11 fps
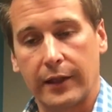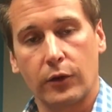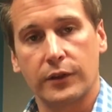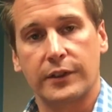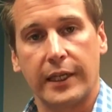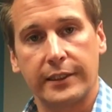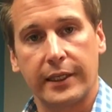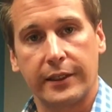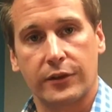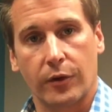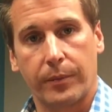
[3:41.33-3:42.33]
little
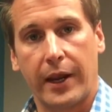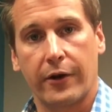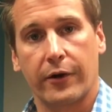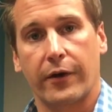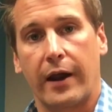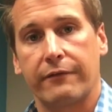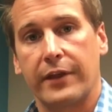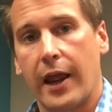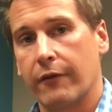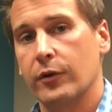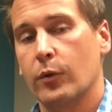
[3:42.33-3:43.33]
sentence or paragraph that
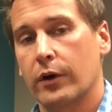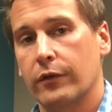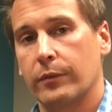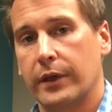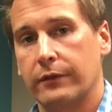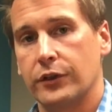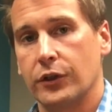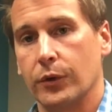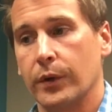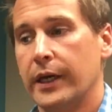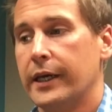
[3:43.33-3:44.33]
every one of them gives you